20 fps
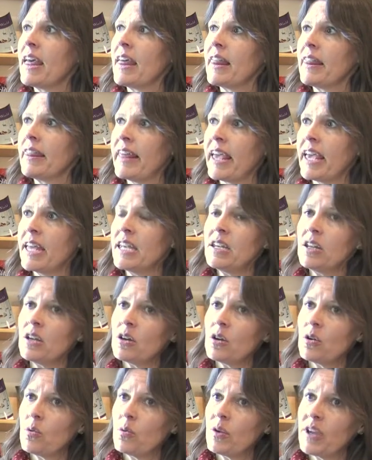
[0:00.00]
Then
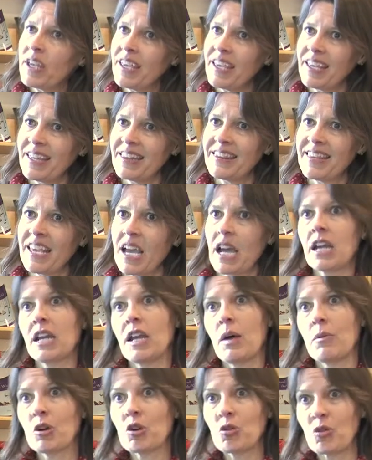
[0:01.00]
we hit the
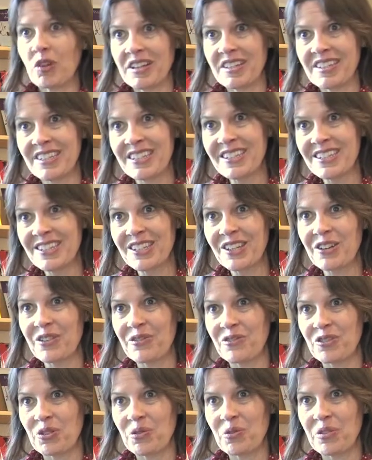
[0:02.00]
economic crisis
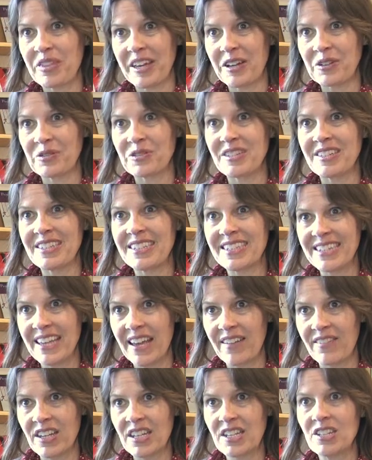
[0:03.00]
of
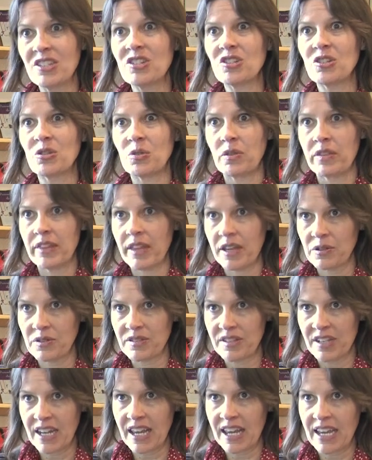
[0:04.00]
2007,
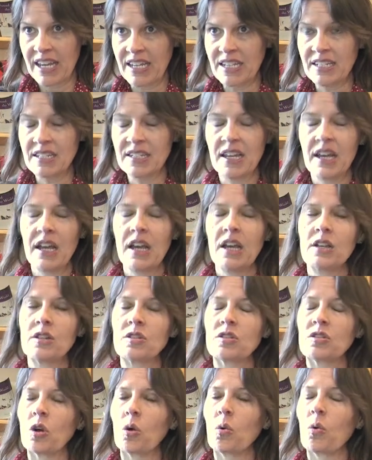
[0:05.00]
2008.
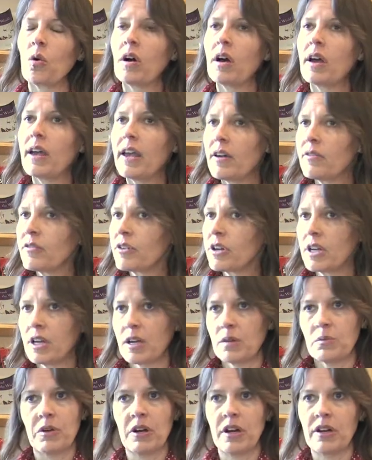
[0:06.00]
So every
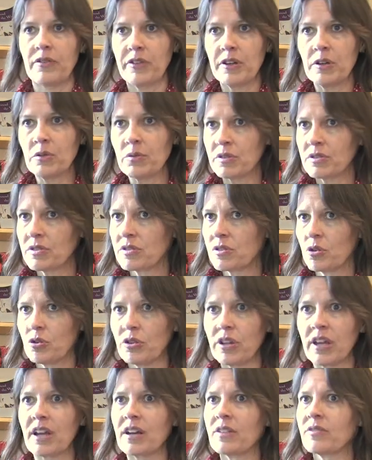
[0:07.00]
nonprofit was
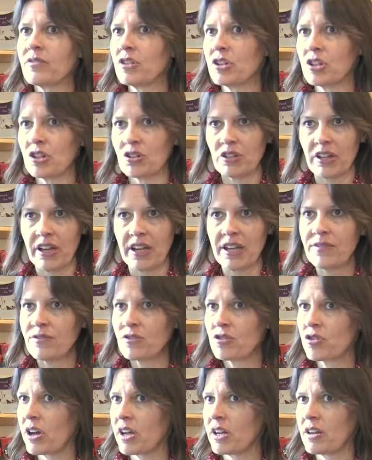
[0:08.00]
holding on for dear life,
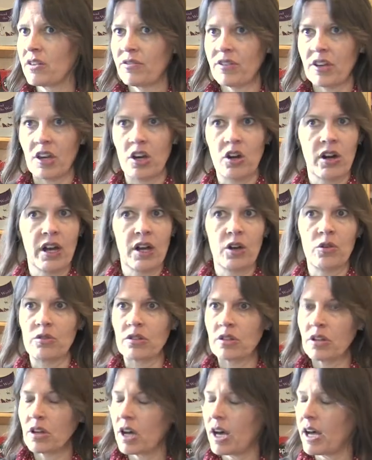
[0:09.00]
trying to figure
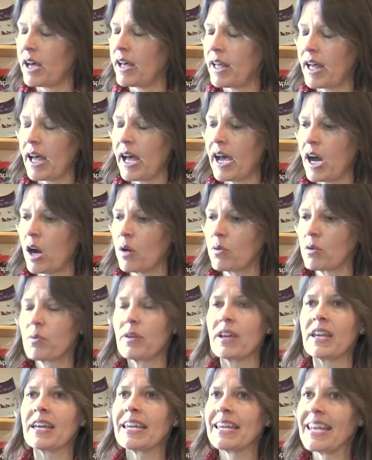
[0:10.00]
out how were
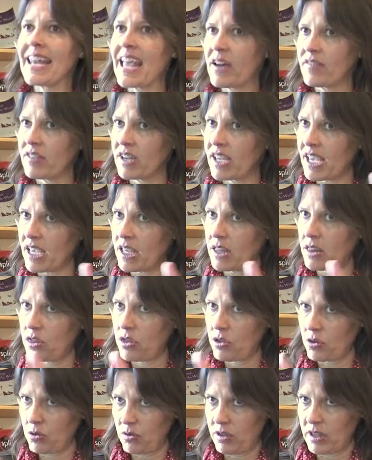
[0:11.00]
we going to navigate
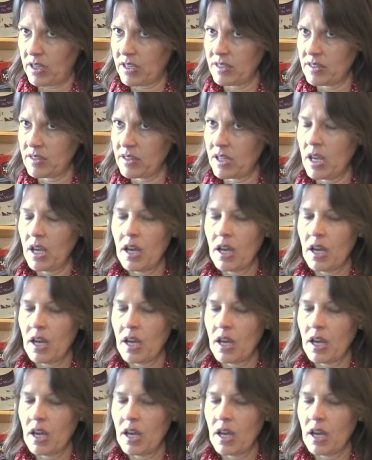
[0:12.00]
through this.